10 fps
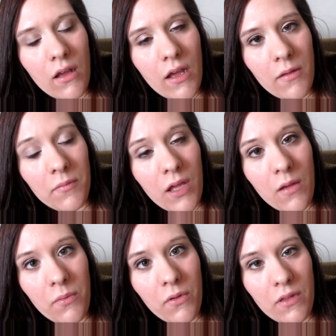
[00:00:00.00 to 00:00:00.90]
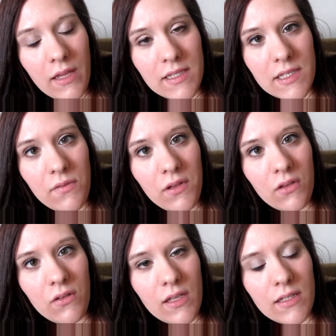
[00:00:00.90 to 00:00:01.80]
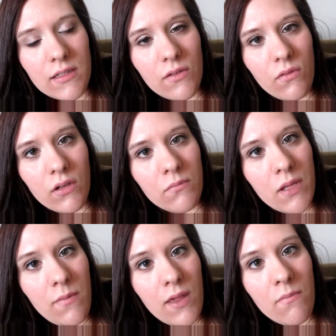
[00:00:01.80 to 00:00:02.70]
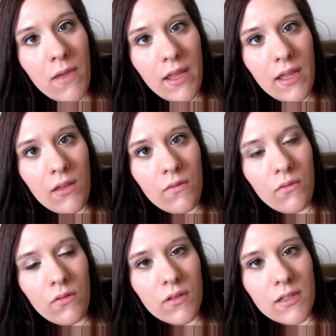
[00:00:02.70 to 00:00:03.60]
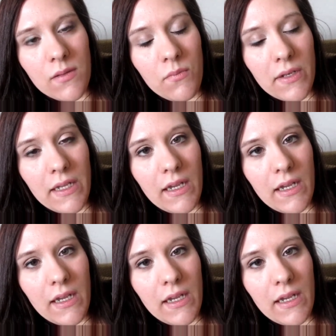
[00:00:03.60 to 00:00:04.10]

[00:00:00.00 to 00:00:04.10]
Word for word: uh, couple that's going through this or maybe it might give someone